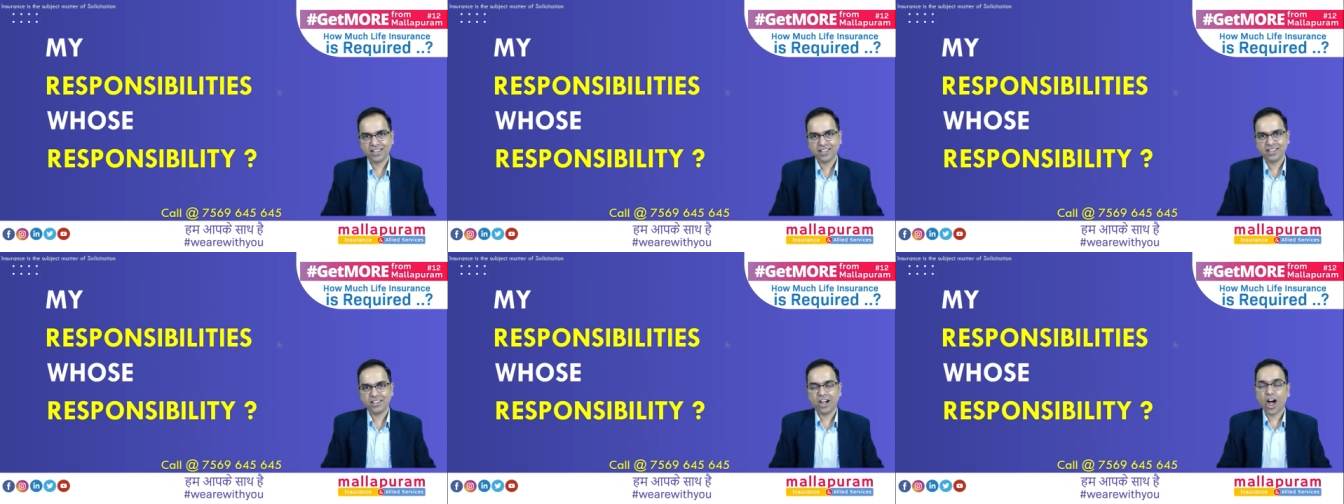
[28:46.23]

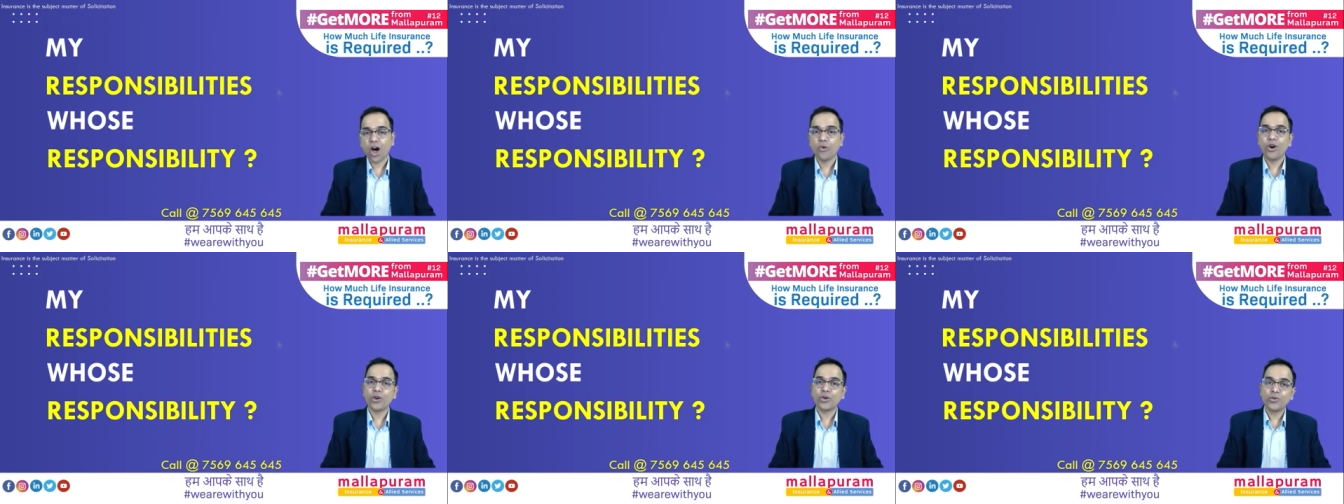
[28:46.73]
How are
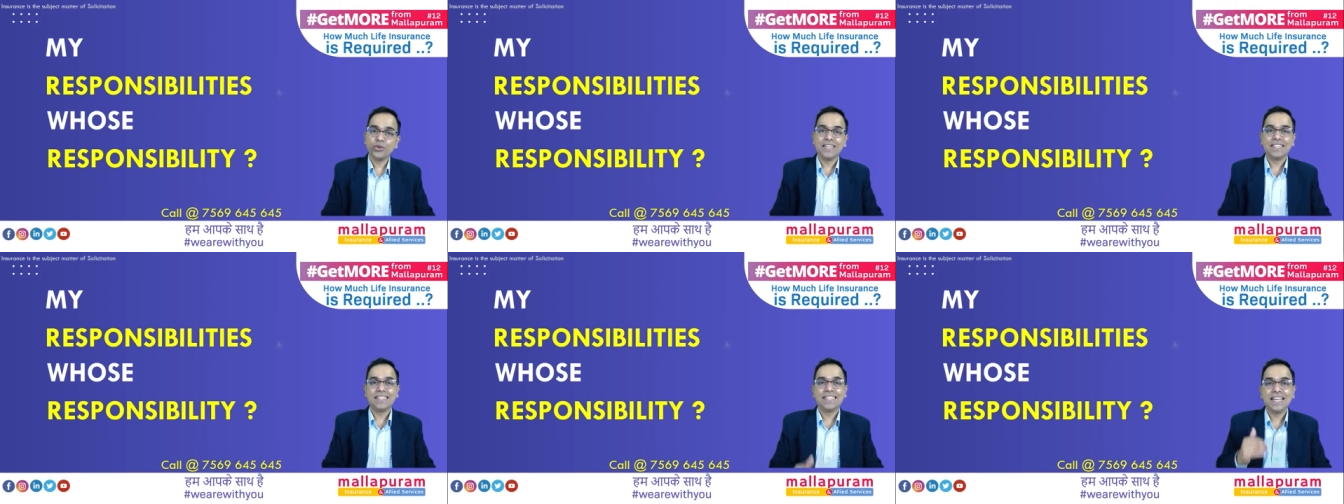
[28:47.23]
we
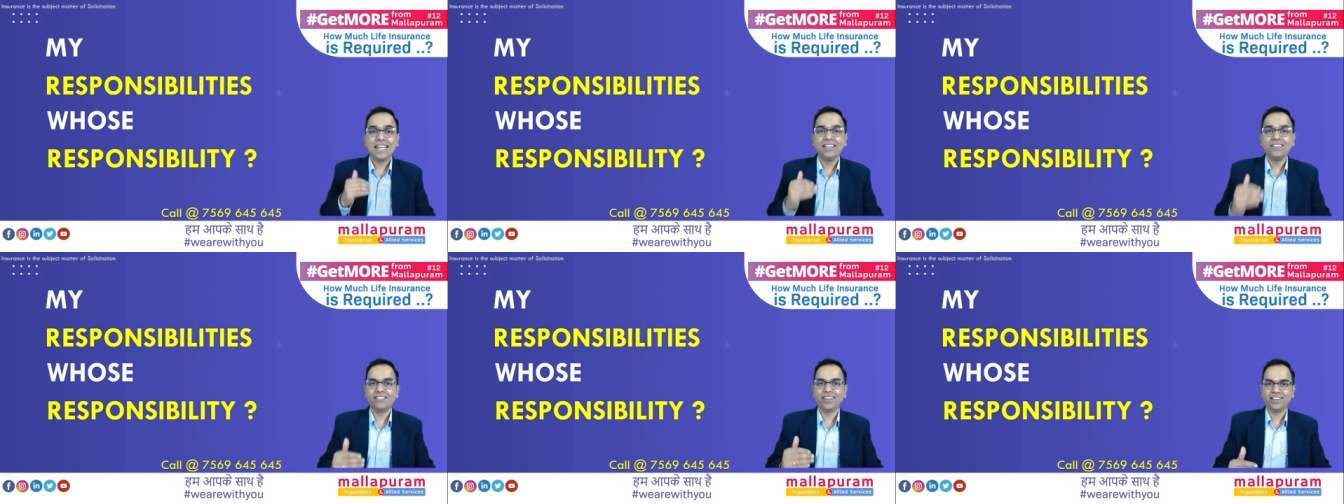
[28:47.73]

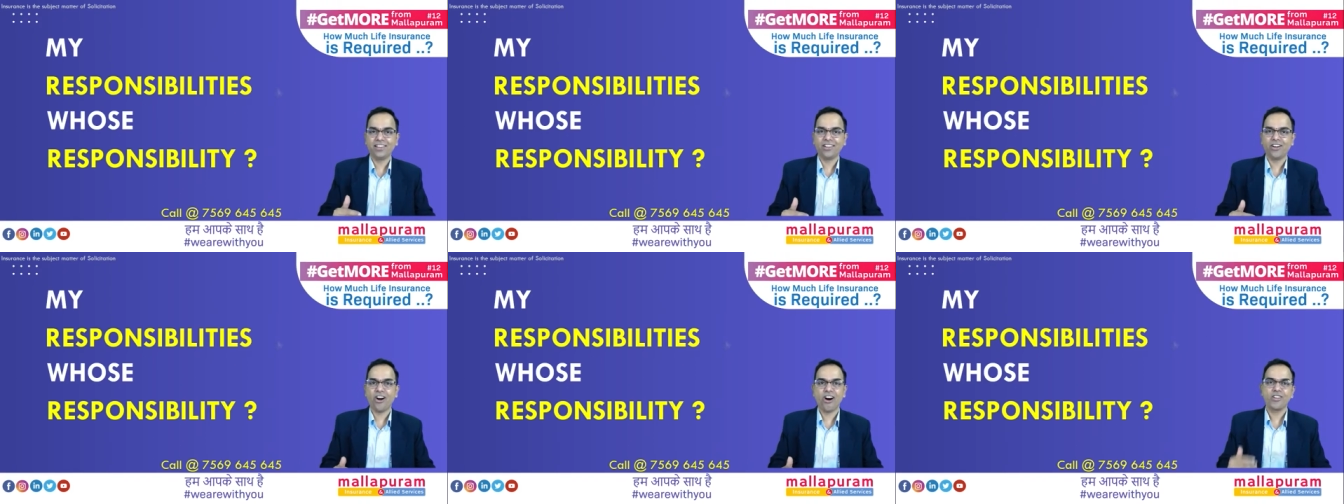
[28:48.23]
delivering
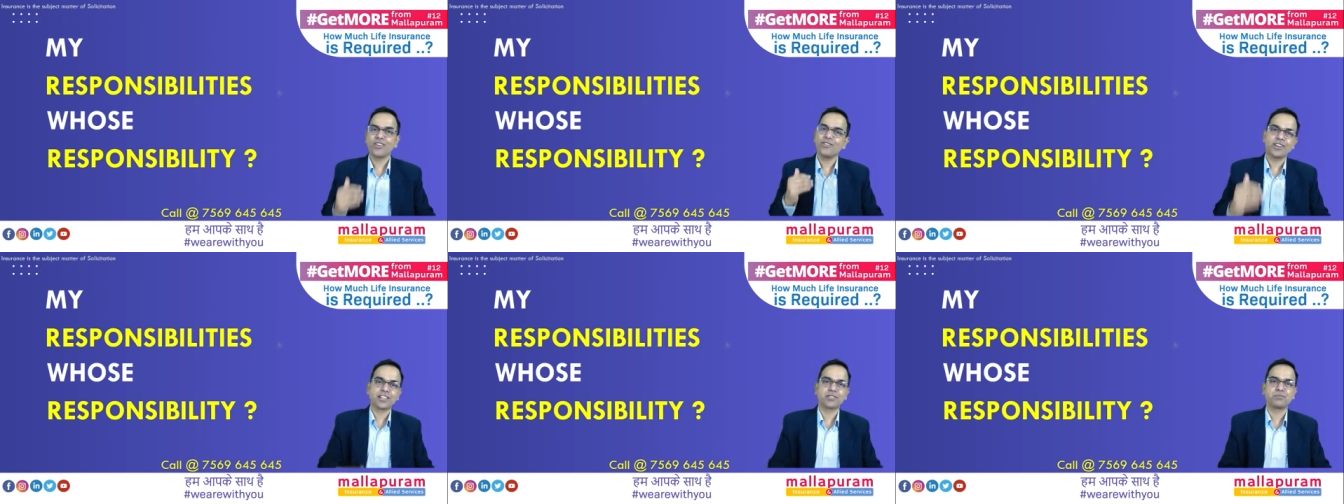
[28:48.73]
on our
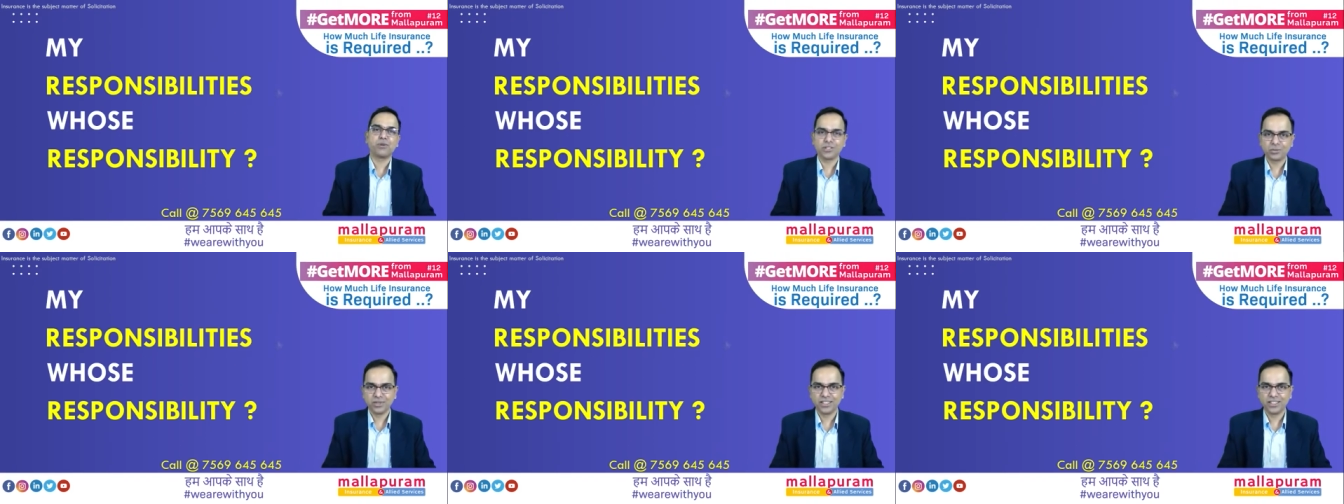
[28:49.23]
responsibility?